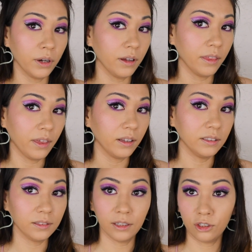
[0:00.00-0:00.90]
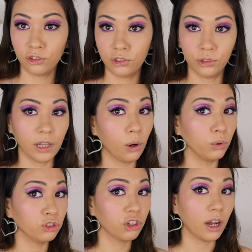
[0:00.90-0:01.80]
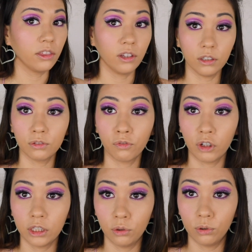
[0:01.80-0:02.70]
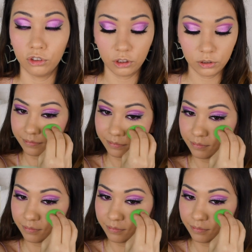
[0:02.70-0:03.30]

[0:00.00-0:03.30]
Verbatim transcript: But that is it sheared out, which I think is freaking gorgeous.